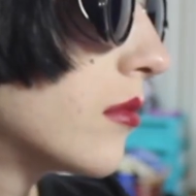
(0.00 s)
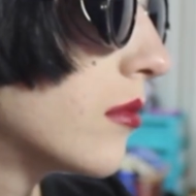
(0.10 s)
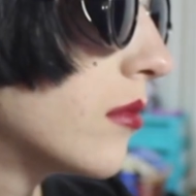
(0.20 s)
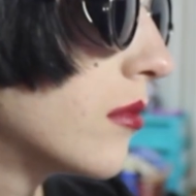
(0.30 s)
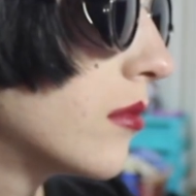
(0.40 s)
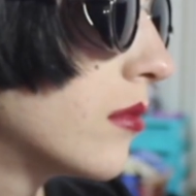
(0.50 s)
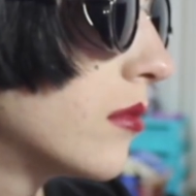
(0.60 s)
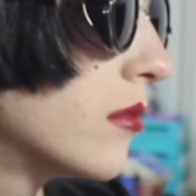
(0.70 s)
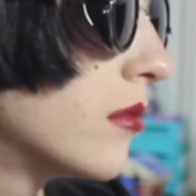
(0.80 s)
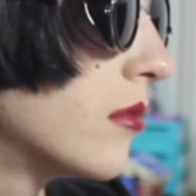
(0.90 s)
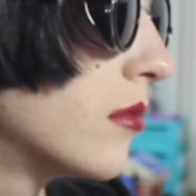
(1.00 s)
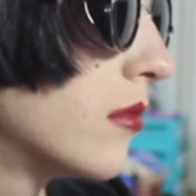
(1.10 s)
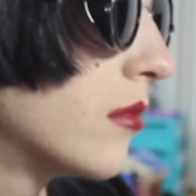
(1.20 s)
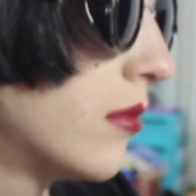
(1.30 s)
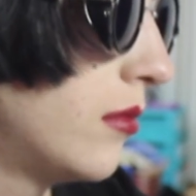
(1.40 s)

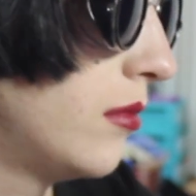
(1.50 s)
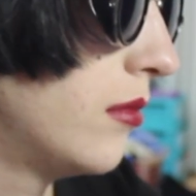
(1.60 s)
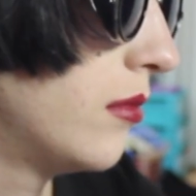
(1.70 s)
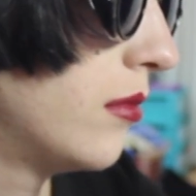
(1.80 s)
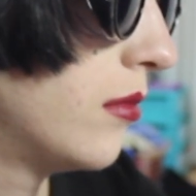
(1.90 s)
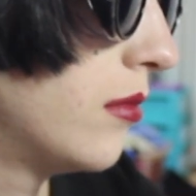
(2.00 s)
No one is speaking in this clip.